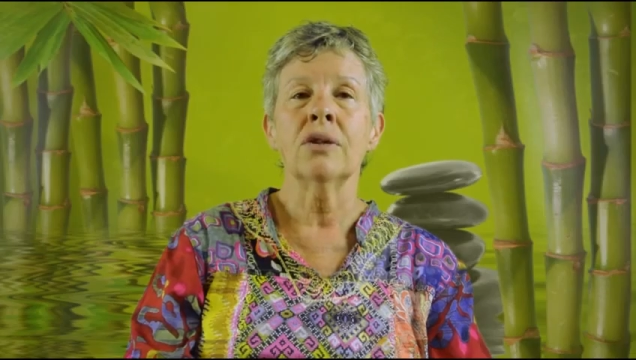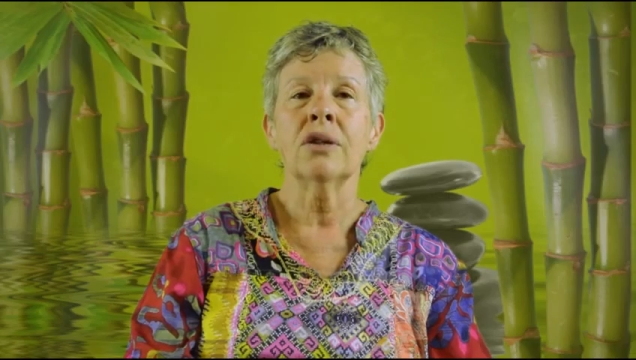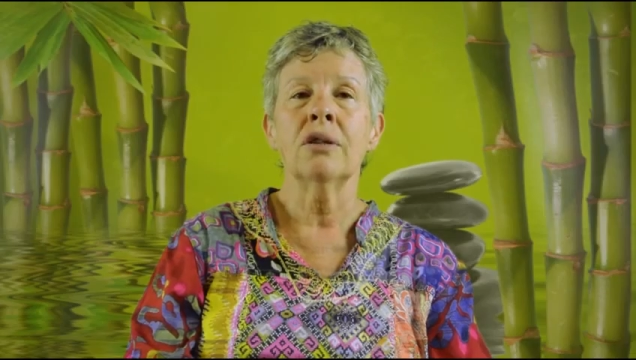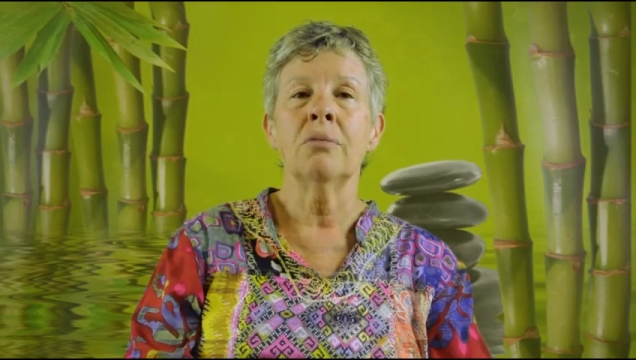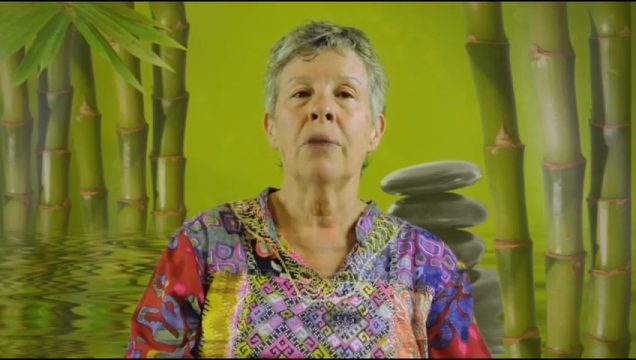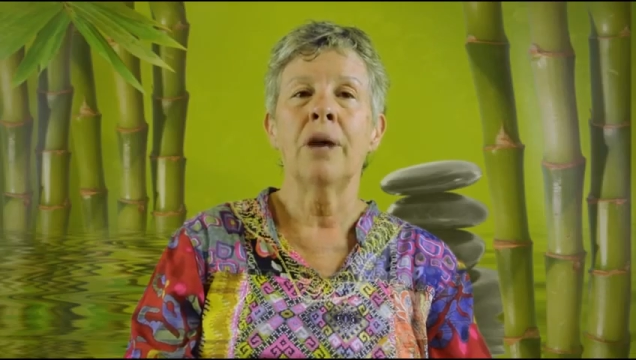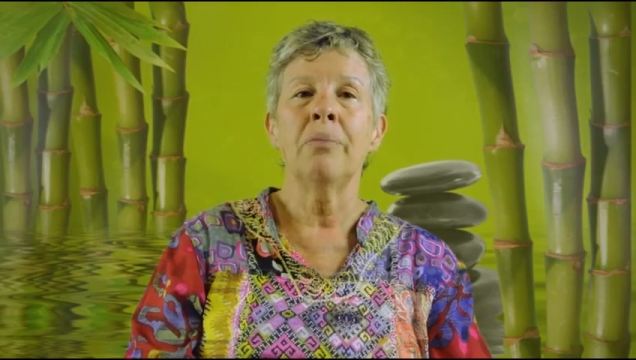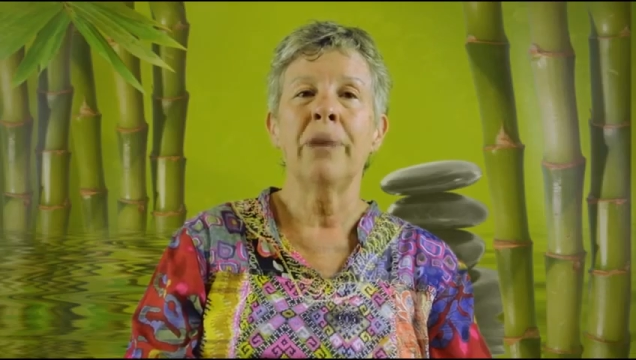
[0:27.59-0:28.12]
And
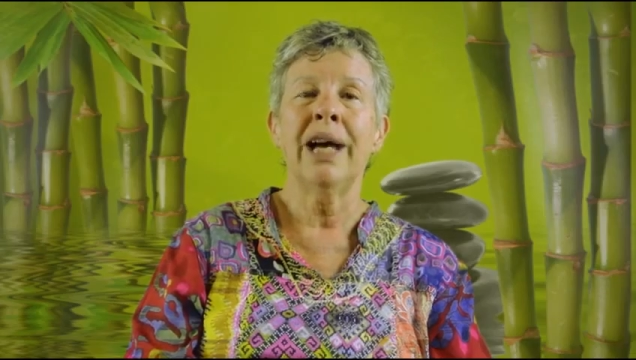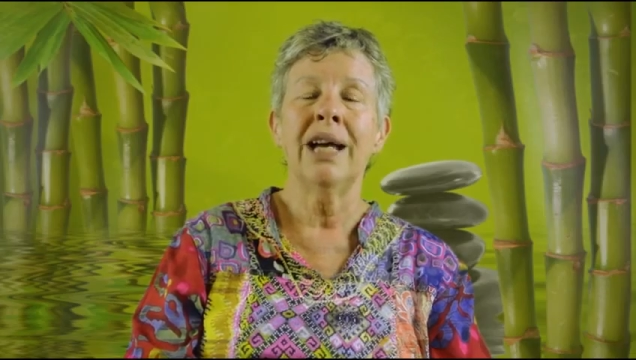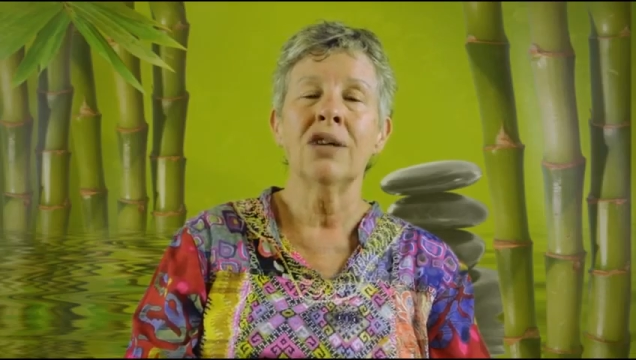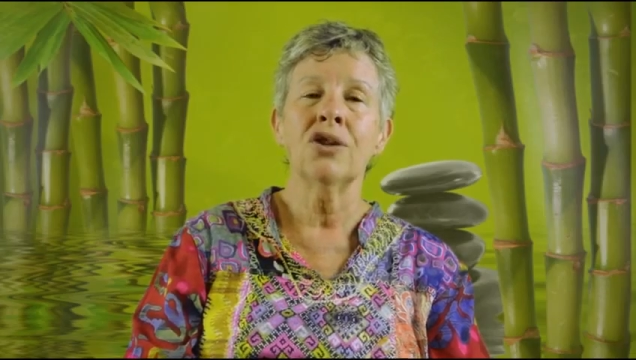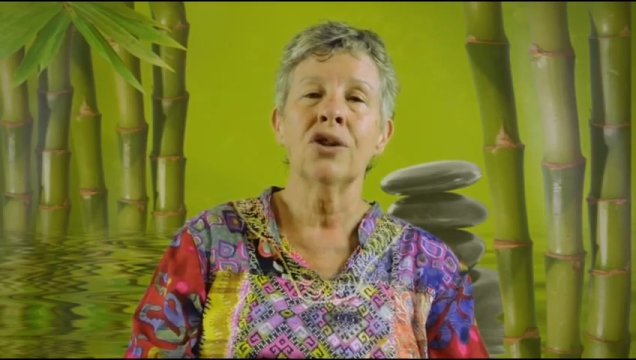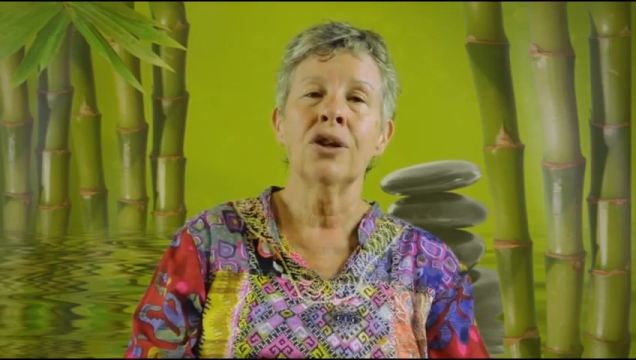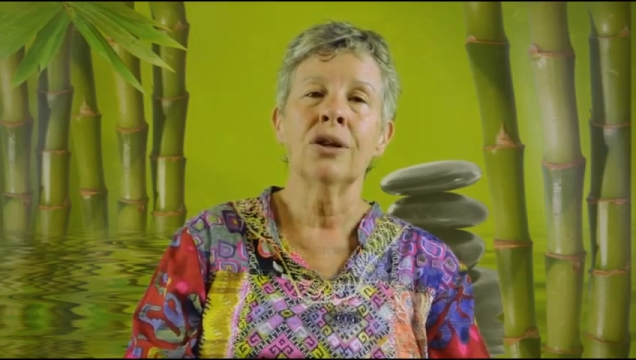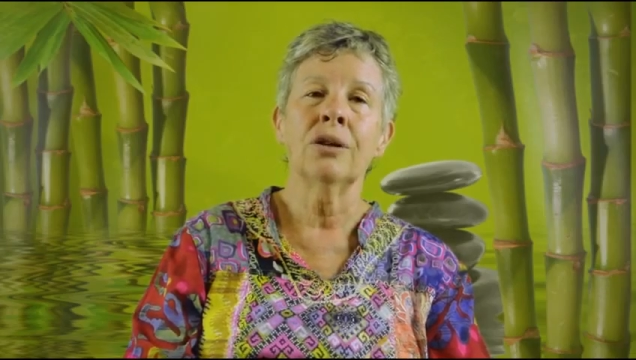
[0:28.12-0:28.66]
my
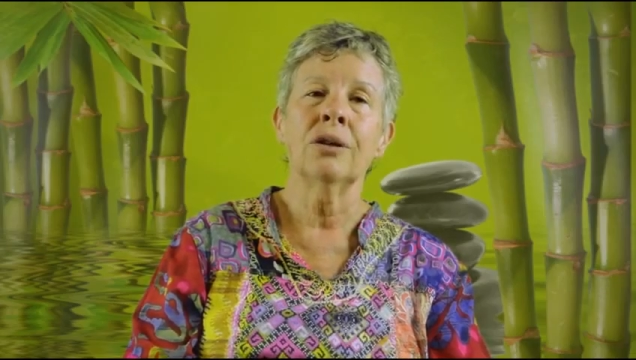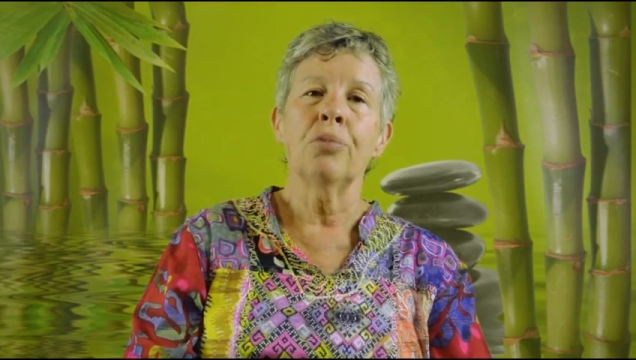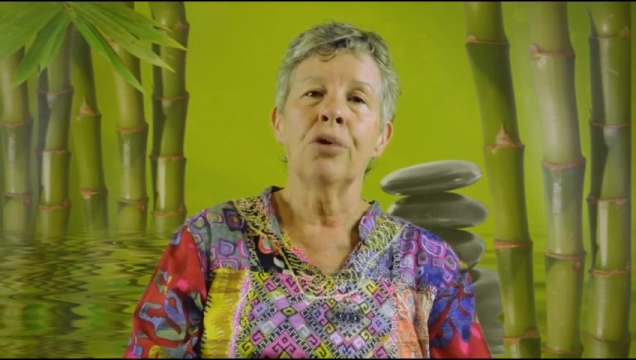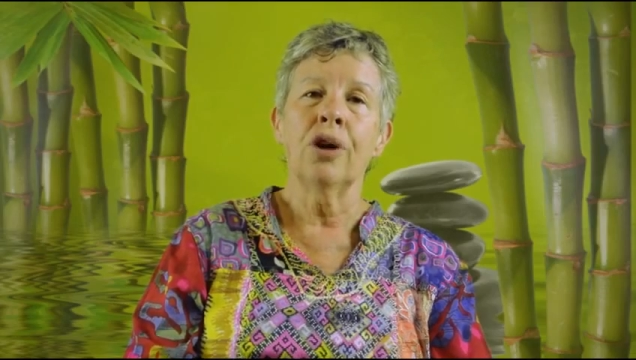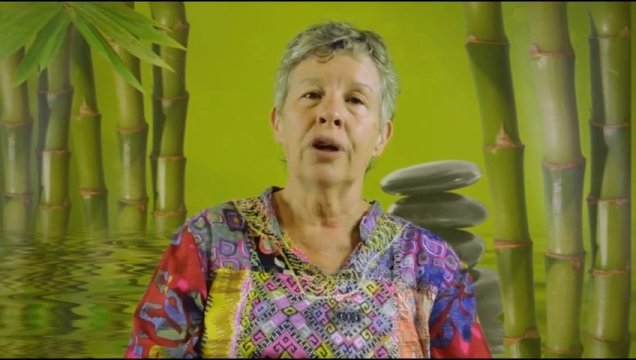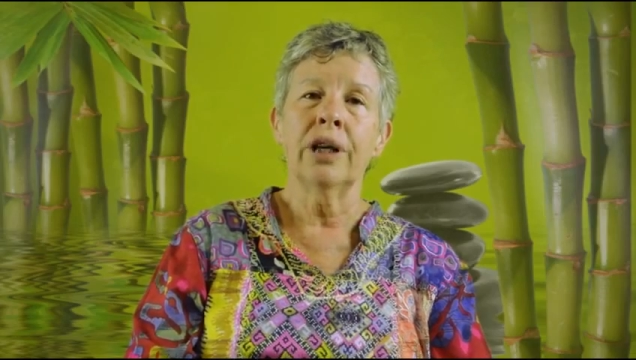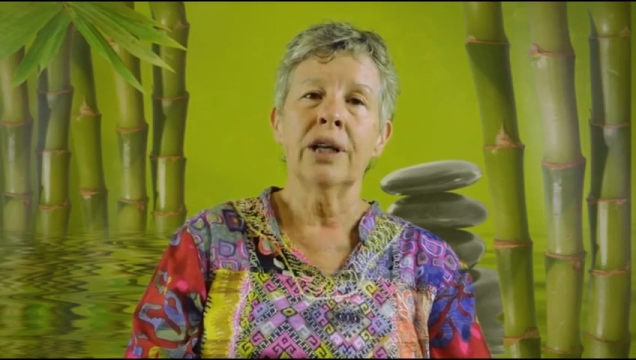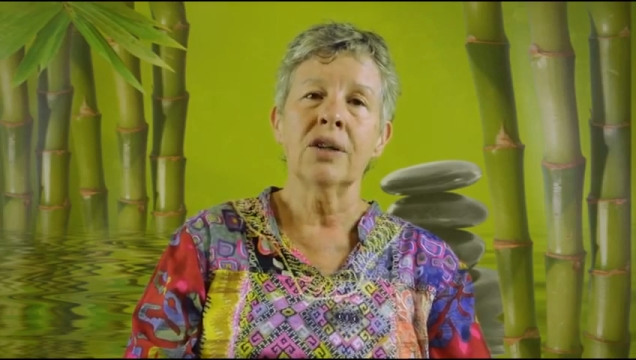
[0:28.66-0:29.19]
passion, the
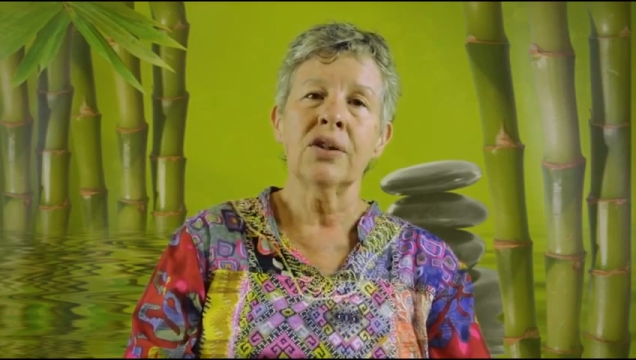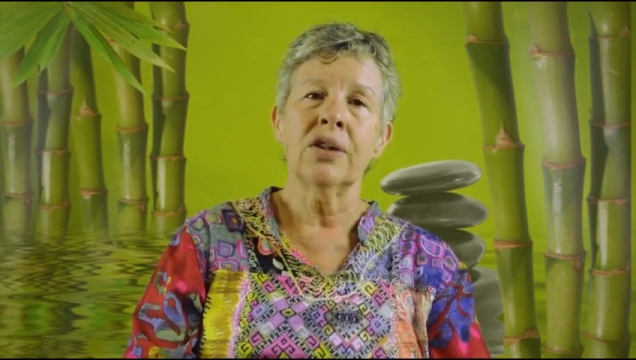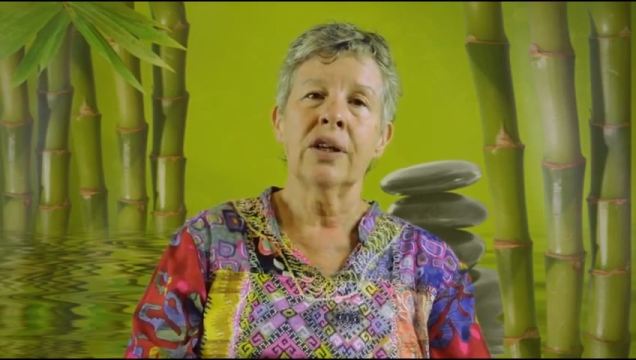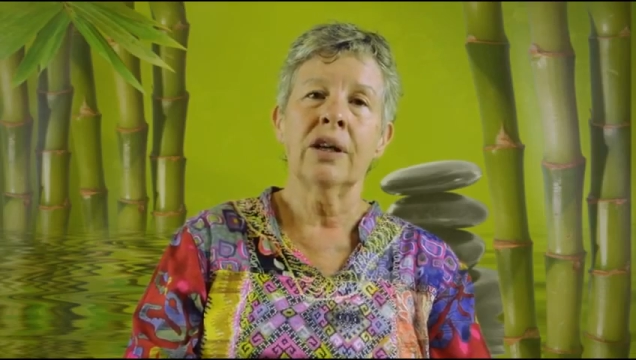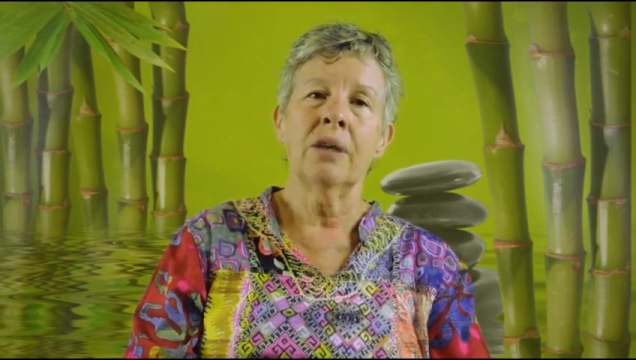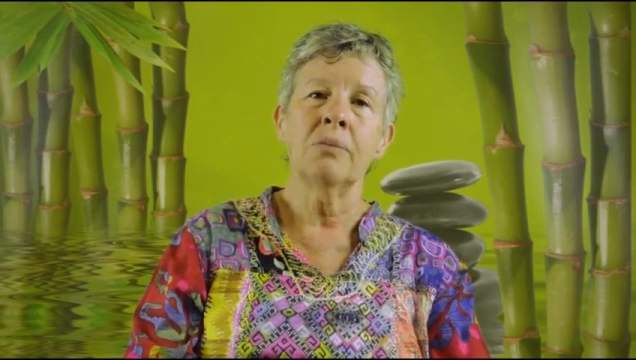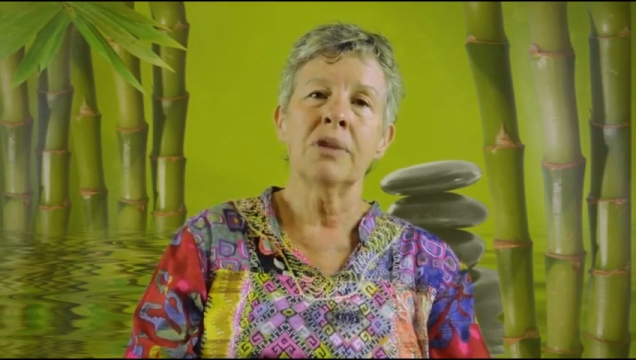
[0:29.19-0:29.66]
products that I'm